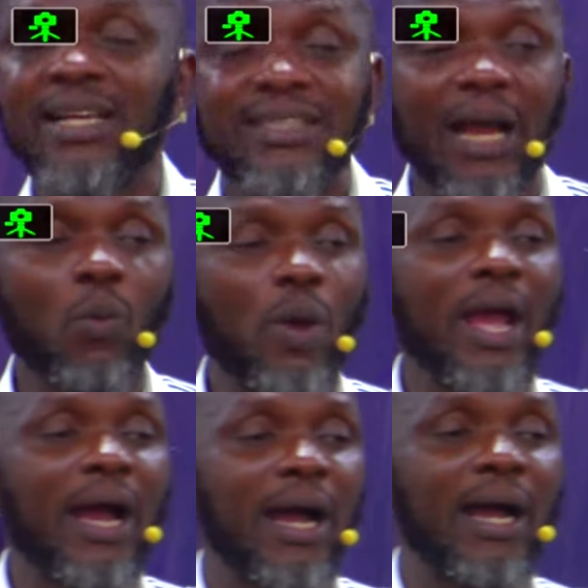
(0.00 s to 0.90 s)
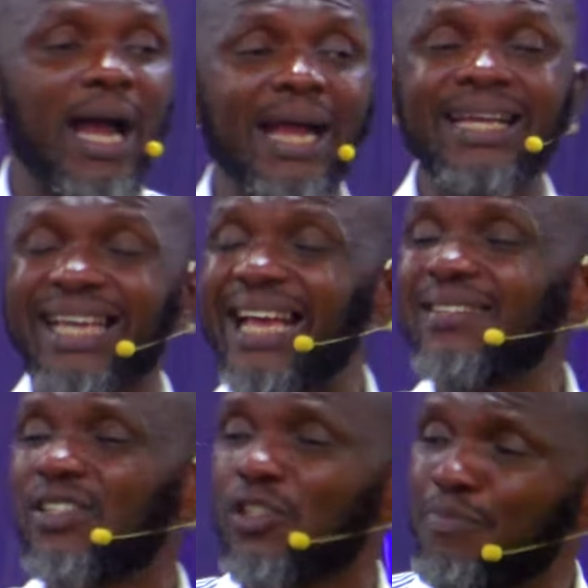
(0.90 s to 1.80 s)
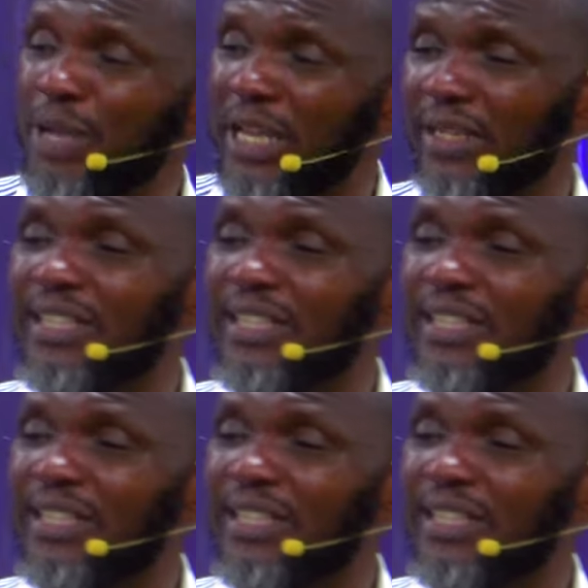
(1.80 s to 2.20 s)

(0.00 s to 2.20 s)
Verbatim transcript: that were against me.